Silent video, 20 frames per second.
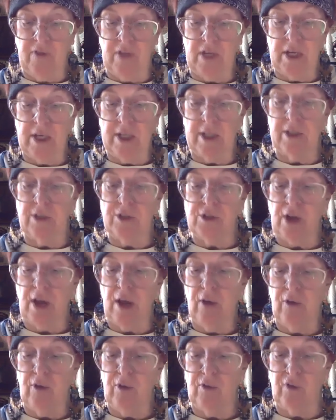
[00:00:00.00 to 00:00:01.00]
the English
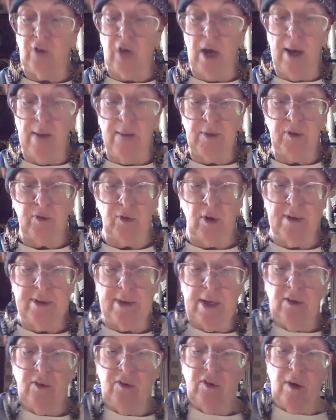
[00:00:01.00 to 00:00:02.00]
House of Commons on
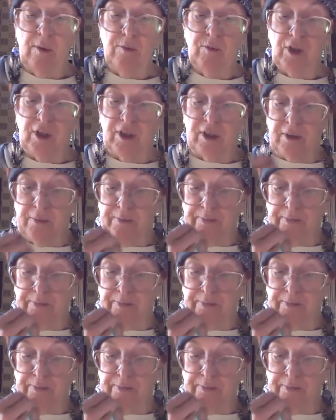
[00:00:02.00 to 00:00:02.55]
that subject.